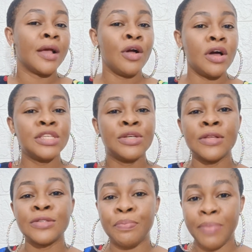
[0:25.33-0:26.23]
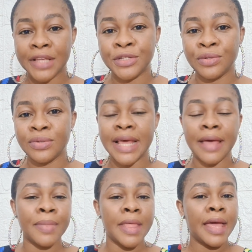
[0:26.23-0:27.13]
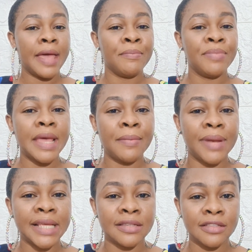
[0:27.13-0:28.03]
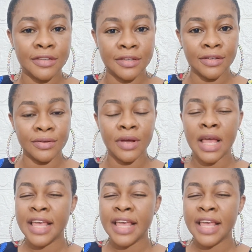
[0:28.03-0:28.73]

God is going to pass through them and be a blessing to you.